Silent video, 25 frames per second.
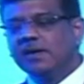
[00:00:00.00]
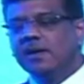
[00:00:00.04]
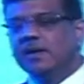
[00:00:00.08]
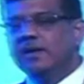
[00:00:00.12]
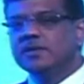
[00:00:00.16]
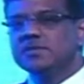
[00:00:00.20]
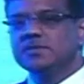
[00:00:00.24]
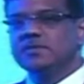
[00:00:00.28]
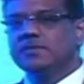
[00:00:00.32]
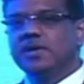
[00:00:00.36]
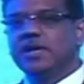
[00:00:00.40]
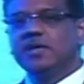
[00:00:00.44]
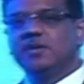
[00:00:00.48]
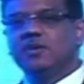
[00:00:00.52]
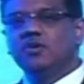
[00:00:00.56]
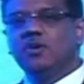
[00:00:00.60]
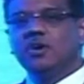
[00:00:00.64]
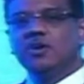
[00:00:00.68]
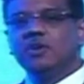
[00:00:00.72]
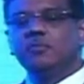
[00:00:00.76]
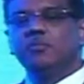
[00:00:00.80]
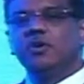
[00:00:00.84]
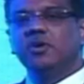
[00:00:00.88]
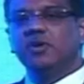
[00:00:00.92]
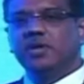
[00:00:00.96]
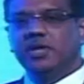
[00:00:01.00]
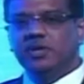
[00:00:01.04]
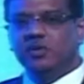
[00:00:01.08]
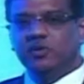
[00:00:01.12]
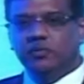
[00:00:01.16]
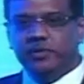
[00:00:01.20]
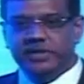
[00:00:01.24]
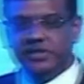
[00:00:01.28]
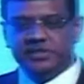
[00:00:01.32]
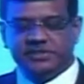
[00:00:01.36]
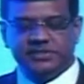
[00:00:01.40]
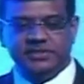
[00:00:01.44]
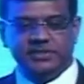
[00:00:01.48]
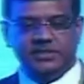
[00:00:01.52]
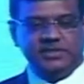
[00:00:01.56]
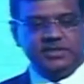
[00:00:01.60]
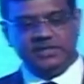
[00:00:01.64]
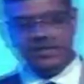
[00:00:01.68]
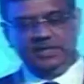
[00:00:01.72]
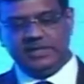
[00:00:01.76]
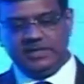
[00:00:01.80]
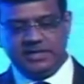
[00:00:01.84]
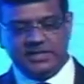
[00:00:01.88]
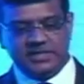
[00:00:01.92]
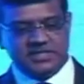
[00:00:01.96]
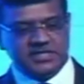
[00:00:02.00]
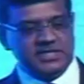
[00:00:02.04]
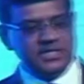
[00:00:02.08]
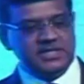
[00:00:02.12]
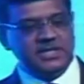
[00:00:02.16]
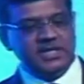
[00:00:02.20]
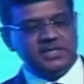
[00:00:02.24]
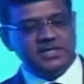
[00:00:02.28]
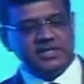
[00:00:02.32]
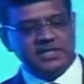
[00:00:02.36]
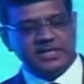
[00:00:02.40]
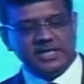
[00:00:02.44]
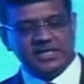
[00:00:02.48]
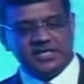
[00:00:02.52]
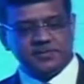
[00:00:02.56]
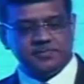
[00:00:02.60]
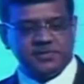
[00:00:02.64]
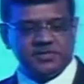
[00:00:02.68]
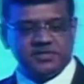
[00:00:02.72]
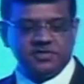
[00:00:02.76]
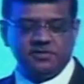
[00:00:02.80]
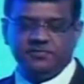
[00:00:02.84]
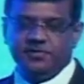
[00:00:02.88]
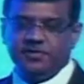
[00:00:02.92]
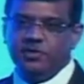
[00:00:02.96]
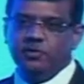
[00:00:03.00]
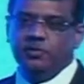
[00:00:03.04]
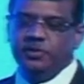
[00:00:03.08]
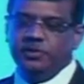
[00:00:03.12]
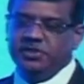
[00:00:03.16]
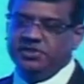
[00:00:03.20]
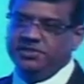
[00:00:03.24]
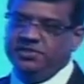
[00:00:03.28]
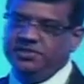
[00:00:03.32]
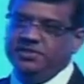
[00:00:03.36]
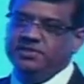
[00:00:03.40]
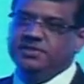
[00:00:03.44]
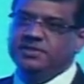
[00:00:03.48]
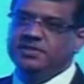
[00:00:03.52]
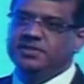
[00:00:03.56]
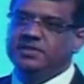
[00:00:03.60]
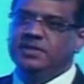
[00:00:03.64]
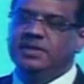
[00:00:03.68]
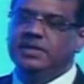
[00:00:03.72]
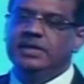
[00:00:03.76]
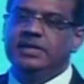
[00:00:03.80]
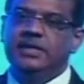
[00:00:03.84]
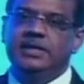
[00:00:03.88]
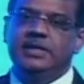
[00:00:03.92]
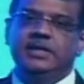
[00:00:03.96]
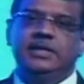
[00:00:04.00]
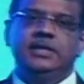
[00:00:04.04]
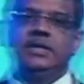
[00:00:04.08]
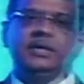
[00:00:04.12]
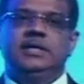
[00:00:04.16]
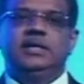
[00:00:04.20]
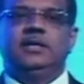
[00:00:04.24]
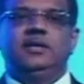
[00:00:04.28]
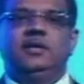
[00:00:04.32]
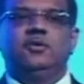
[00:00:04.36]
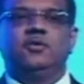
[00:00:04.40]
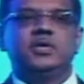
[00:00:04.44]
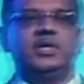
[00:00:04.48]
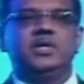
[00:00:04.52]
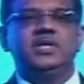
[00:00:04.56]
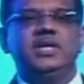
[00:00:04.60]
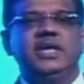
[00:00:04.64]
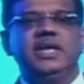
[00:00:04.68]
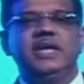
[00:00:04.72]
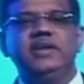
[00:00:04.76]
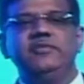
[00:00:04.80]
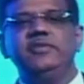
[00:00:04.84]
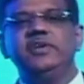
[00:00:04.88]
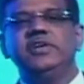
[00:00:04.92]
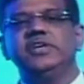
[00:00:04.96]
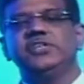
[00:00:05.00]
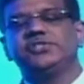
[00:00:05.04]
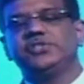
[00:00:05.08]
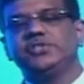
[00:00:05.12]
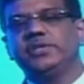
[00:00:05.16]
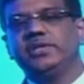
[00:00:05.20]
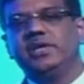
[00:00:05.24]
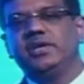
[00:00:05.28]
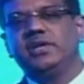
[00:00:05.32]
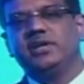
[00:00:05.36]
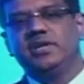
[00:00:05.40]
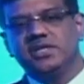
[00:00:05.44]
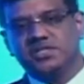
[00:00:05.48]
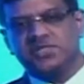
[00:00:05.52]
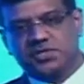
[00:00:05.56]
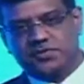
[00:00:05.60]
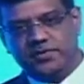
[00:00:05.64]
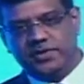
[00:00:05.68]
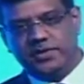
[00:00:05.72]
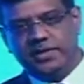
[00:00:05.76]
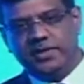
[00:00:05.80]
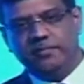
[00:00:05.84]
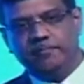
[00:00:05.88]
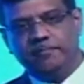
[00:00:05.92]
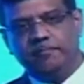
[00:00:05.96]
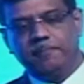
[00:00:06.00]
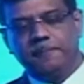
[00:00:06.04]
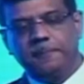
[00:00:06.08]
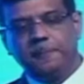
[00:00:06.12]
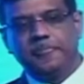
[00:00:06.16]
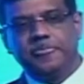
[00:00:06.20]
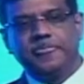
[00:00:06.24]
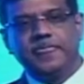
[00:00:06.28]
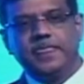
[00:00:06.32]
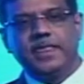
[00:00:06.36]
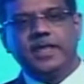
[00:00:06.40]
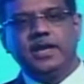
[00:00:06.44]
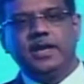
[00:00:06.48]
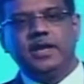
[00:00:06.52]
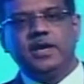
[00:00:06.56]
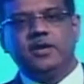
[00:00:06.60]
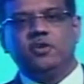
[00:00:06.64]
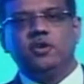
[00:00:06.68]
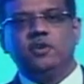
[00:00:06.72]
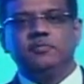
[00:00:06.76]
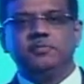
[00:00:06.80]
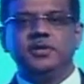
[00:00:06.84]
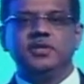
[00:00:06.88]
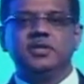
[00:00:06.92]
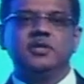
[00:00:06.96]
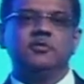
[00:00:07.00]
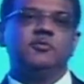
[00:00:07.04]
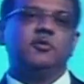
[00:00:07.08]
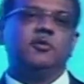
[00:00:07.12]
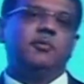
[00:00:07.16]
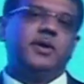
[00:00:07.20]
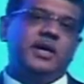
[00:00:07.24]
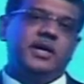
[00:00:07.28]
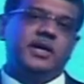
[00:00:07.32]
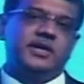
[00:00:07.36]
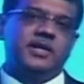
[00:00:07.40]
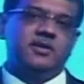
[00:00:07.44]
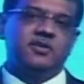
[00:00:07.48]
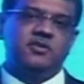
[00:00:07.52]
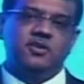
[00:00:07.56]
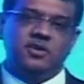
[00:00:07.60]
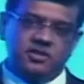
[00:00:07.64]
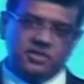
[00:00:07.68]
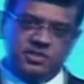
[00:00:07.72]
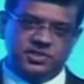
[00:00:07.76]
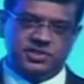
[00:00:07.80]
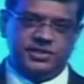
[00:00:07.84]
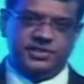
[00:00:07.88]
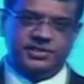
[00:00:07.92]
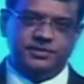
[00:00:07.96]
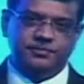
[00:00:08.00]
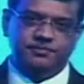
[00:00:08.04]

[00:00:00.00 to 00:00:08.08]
So when I talk about innovation, let's see the other aspects of innovation. Look at the aviation industry adopting the mobile technology.